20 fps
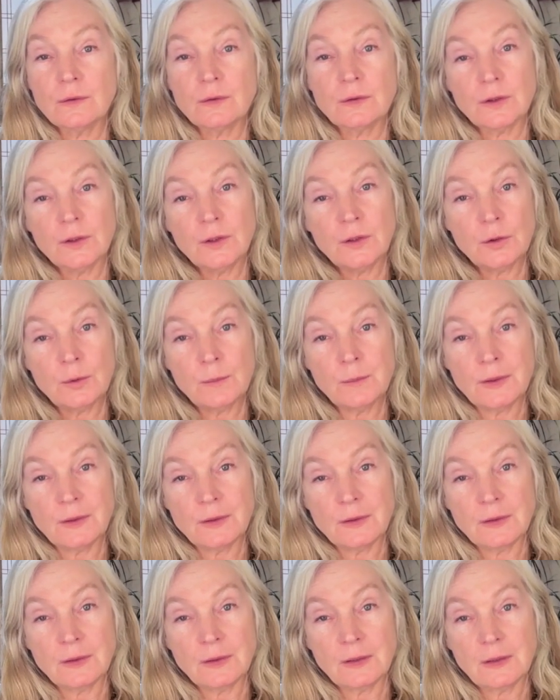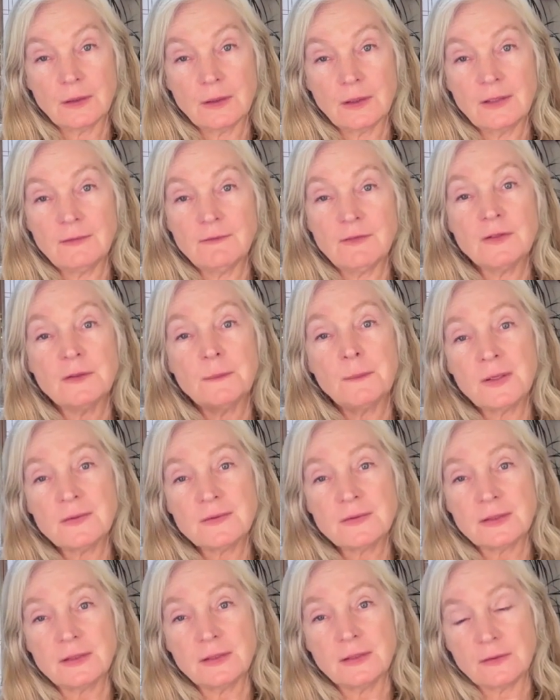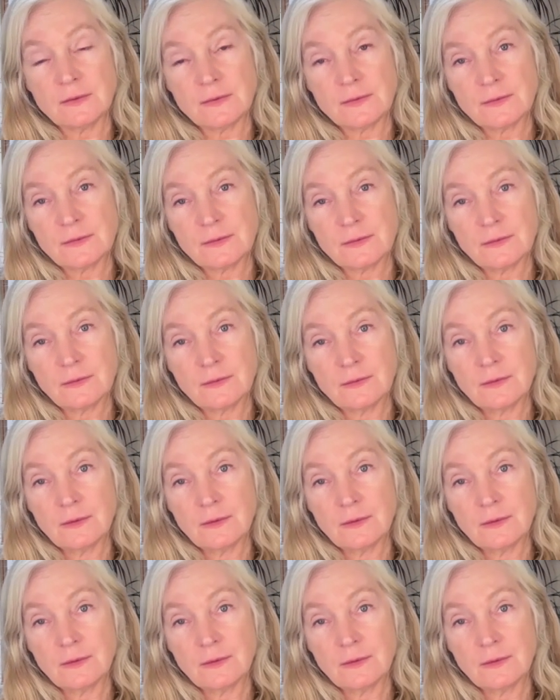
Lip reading: the human and even the messiness.